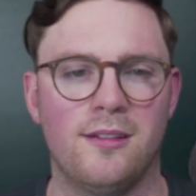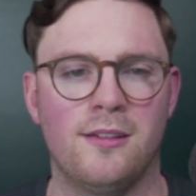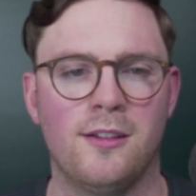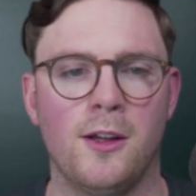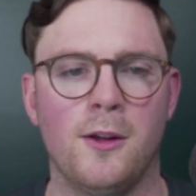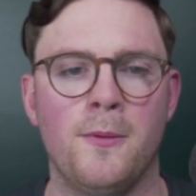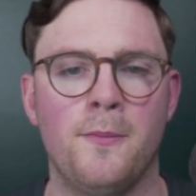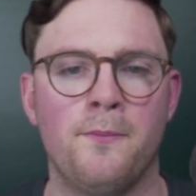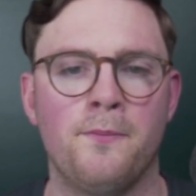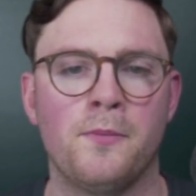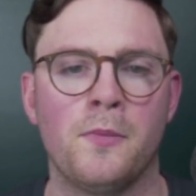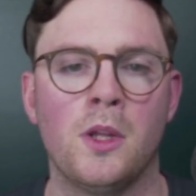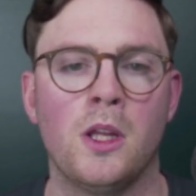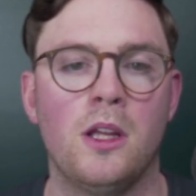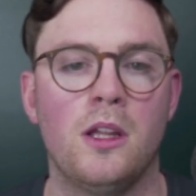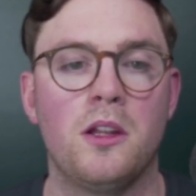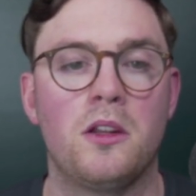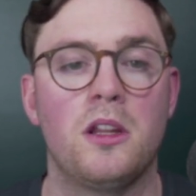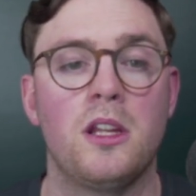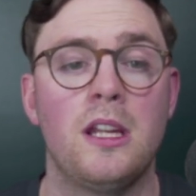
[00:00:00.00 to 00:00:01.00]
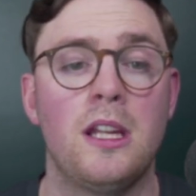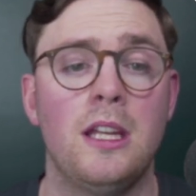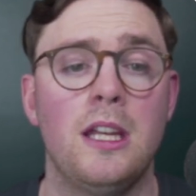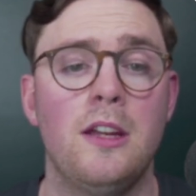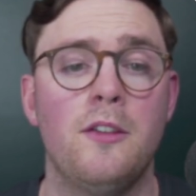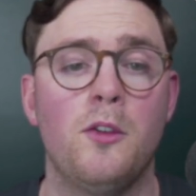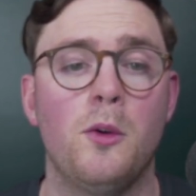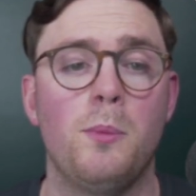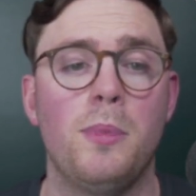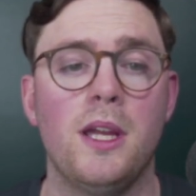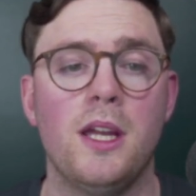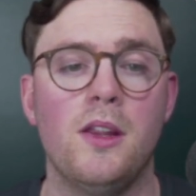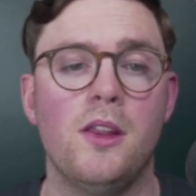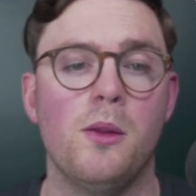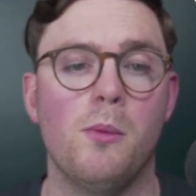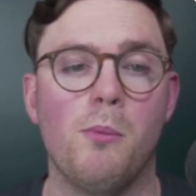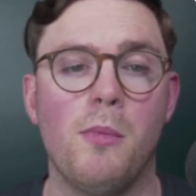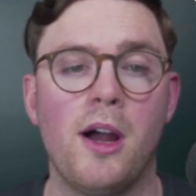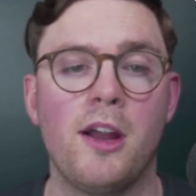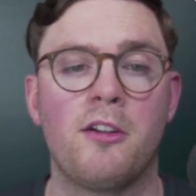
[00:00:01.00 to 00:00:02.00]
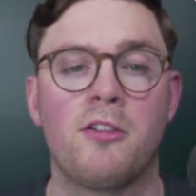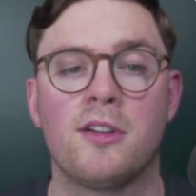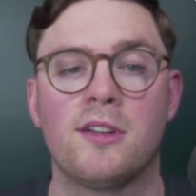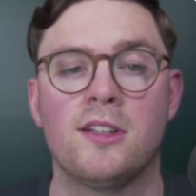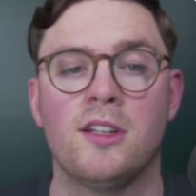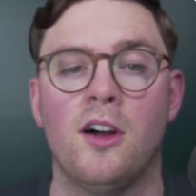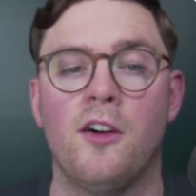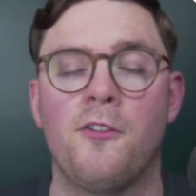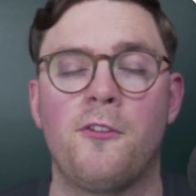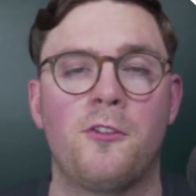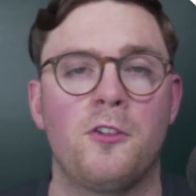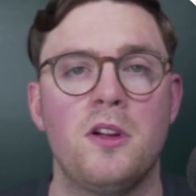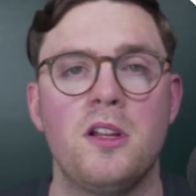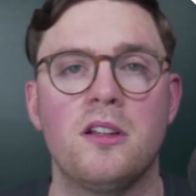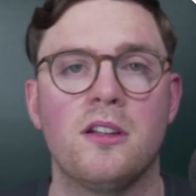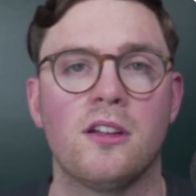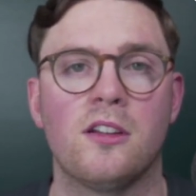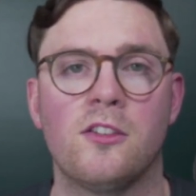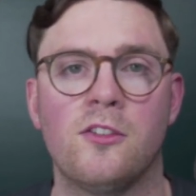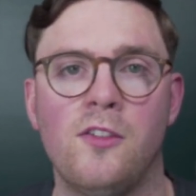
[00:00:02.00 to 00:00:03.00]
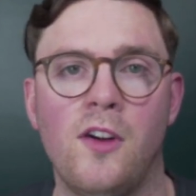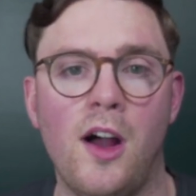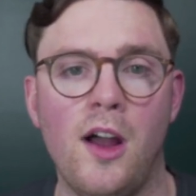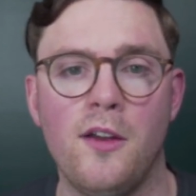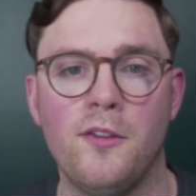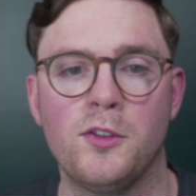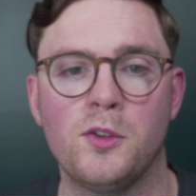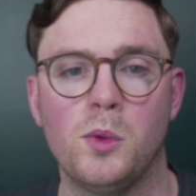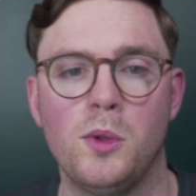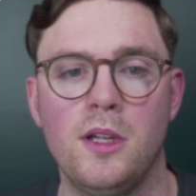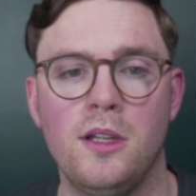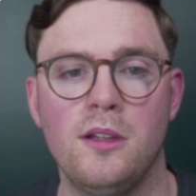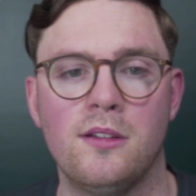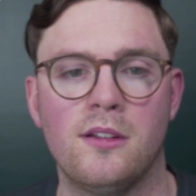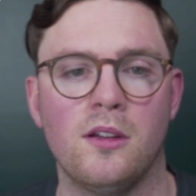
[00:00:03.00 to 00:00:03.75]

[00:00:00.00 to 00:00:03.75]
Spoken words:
So this could either be in the Microsoft 365 suite,